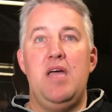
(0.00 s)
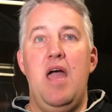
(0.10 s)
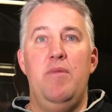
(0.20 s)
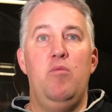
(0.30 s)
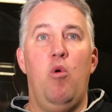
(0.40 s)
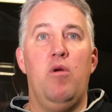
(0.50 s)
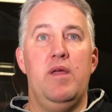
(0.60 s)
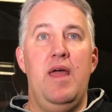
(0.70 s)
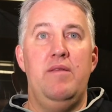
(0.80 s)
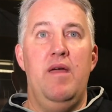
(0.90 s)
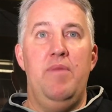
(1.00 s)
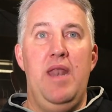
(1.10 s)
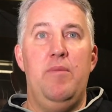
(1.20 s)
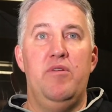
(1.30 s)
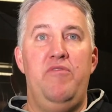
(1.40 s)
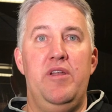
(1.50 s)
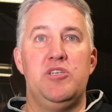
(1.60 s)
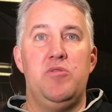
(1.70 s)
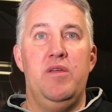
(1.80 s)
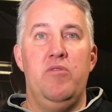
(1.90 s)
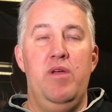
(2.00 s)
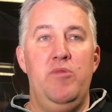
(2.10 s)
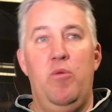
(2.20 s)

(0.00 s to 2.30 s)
time and working at it, being able to finish around the rim.